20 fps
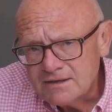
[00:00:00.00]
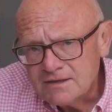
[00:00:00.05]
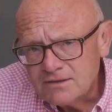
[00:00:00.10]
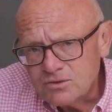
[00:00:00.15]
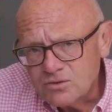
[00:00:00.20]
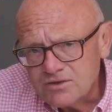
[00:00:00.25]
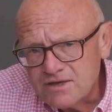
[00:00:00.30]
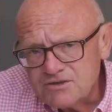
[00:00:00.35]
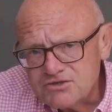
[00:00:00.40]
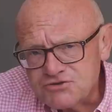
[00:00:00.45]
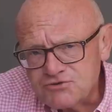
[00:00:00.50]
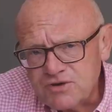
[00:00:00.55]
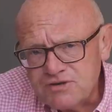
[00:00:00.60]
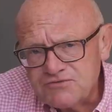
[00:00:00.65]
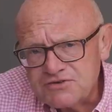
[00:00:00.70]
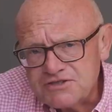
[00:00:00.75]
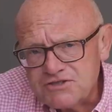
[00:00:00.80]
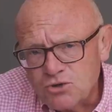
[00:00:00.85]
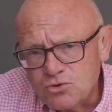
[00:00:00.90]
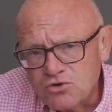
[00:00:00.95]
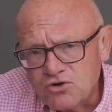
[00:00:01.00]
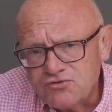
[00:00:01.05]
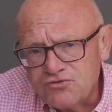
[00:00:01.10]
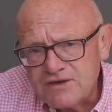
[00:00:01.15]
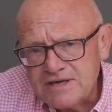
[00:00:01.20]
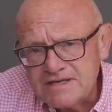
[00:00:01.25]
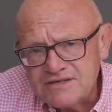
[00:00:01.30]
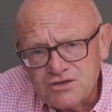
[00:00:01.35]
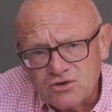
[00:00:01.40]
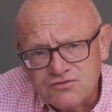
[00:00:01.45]
Although street
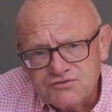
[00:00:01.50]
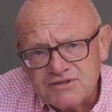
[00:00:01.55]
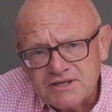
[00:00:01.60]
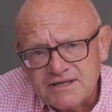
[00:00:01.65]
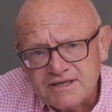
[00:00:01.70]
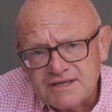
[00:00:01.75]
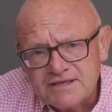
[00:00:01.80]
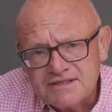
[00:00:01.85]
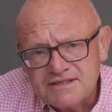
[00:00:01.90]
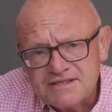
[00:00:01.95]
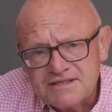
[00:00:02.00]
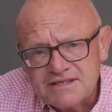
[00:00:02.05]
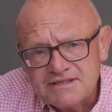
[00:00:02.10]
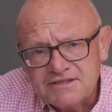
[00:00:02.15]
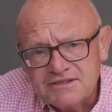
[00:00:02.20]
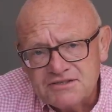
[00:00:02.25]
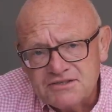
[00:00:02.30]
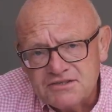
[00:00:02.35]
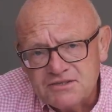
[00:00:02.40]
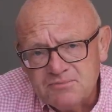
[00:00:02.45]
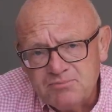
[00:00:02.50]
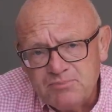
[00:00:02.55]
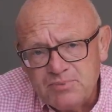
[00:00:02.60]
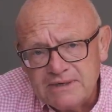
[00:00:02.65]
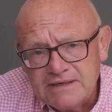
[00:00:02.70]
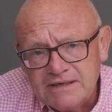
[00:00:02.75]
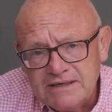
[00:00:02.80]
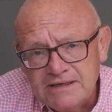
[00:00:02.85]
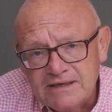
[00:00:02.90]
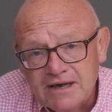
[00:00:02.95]
photography is often considered to
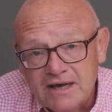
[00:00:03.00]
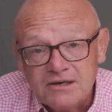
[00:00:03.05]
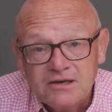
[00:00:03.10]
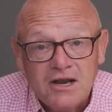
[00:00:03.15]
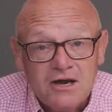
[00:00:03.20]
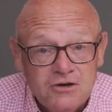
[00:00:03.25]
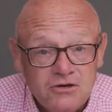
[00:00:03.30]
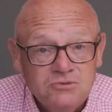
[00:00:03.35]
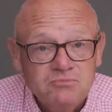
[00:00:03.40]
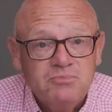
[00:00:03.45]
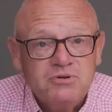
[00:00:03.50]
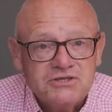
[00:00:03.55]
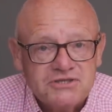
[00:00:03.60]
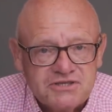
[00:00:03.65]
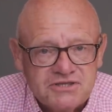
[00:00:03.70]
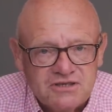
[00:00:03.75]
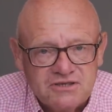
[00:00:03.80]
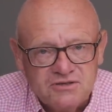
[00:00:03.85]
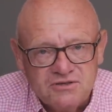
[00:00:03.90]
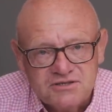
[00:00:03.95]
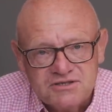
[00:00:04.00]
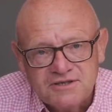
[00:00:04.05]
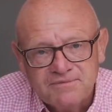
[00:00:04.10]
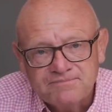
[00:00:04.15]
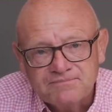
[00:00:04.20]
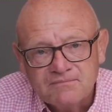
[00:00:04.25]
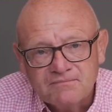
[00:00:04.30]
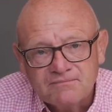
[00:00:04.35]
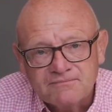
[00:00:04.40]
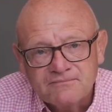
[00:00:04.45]
be a lone pursuit,
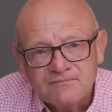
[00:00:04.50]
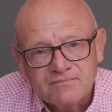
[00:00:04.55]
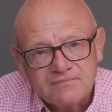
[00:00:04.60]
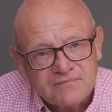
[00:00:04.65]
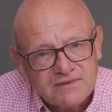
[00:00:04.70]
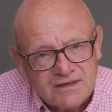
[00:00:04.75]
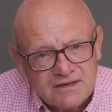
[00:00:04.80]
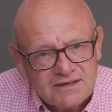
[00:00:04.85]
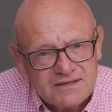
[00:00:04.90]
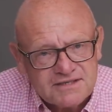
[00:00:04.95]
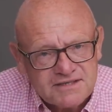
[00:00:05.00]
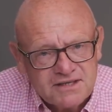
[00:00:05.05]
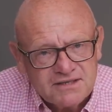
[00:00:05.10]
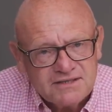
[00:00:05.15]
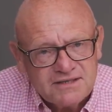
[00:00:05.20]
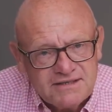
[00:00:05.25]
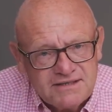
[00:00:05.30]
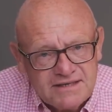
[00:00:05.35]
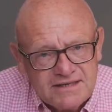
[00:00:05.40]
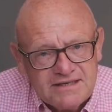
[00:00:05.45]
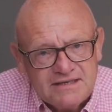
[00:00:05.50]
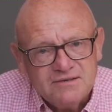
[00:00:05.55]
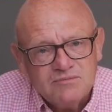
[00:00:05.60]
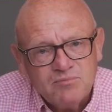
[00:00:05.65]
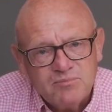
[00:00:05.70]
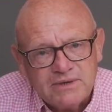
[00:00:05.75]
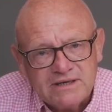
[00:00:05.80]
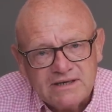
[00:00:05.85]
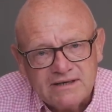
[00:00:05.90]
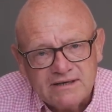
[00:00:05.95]
it certainly
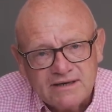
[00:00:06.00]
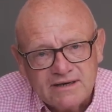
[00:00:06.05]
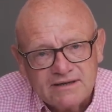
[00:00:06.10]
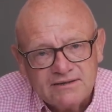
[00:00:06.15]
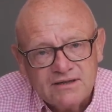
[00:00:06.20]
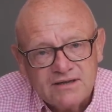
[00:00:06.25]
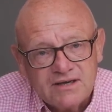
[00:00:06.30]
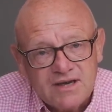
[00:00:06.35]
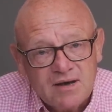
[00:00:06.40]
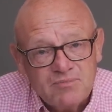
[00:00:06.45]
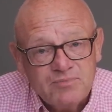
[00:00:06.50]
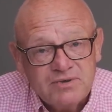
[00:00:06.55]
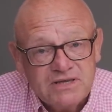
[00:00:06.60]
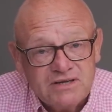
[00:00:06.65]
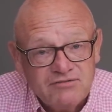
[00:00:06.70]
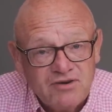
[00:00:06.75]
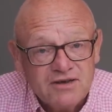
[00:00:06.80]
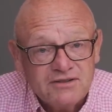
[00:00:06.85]
needn't be, and the company of